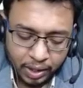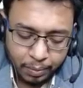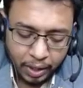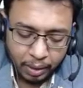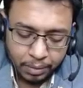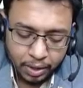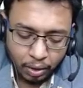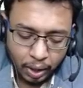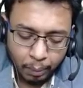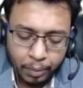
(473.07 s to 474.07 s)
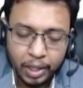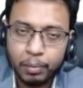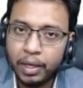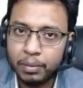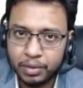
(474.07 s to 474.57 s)
this becomes 0,
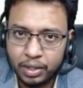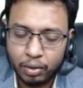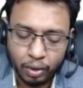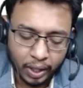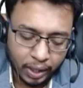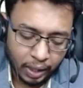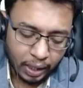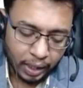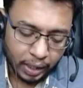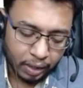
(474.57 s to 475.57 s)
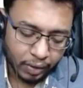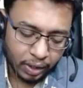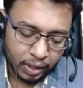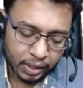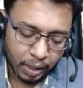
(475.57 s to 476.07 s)
complete becomes 0, right?
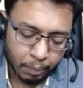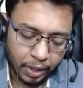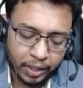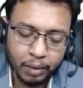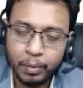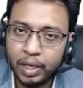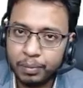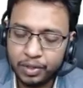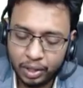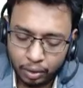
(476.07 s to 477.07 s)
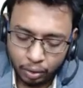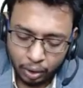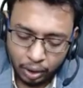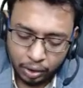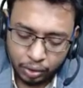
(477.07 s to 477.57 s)
Even this complete thing becomes 0.
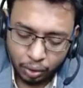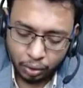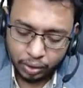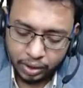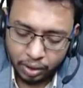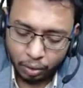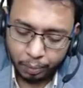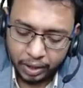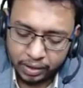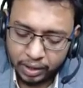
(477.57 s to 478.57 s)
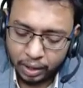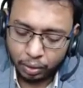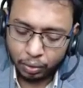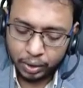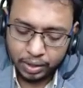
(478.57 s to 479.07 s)
So, 0 plus
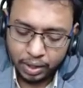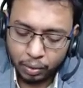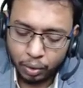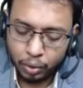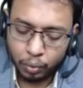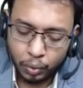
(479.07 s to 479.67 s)
0 is equal to